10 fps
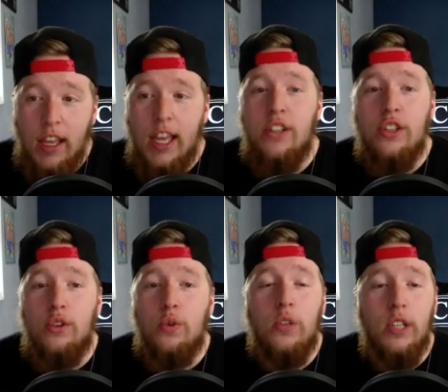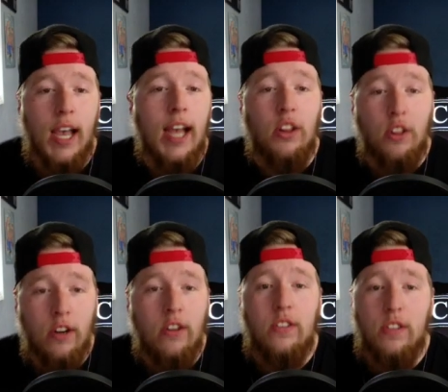It's just cool to kind of
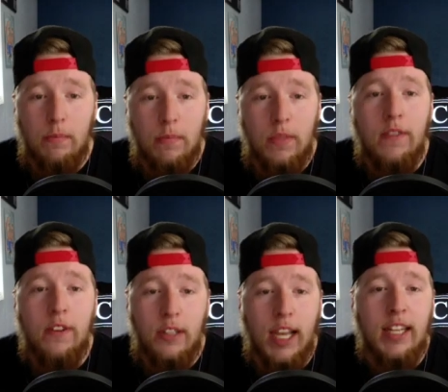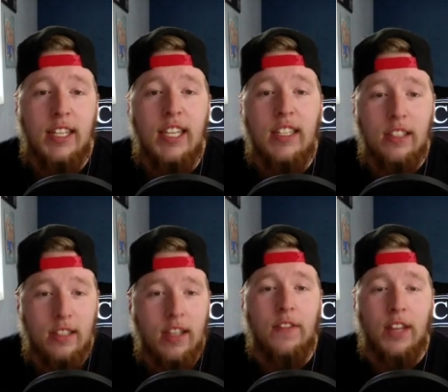learn some different techniques and
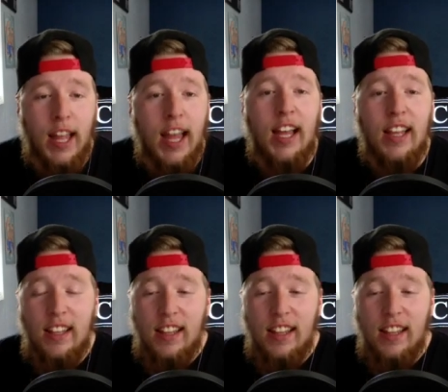stuff like that.